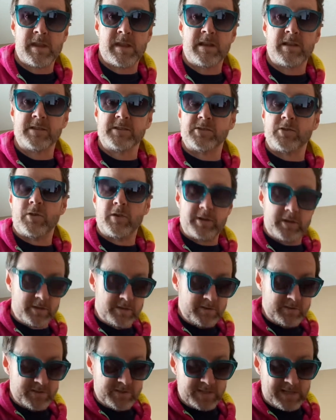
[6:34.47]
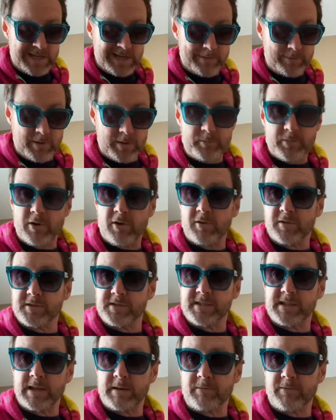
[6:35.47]
So all you do is you come up a whole
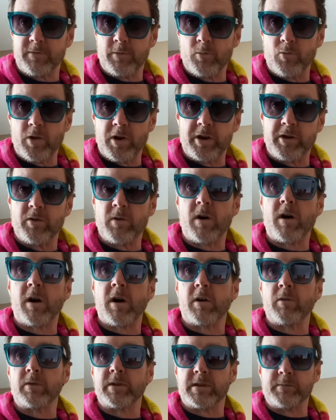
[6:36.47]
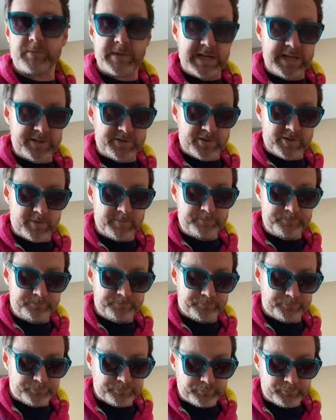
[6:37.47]
step from where you are with the major,
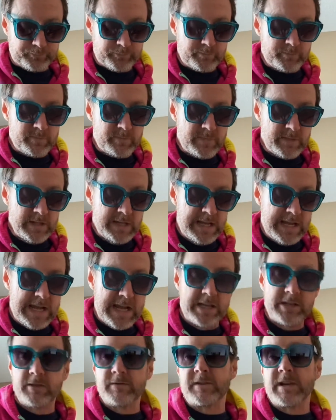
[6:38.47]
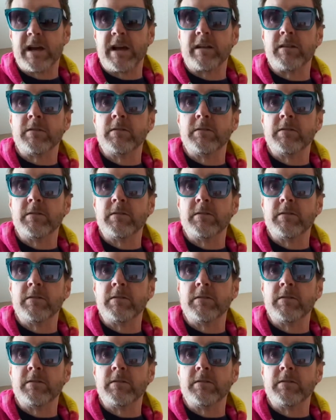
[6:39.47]
and you've got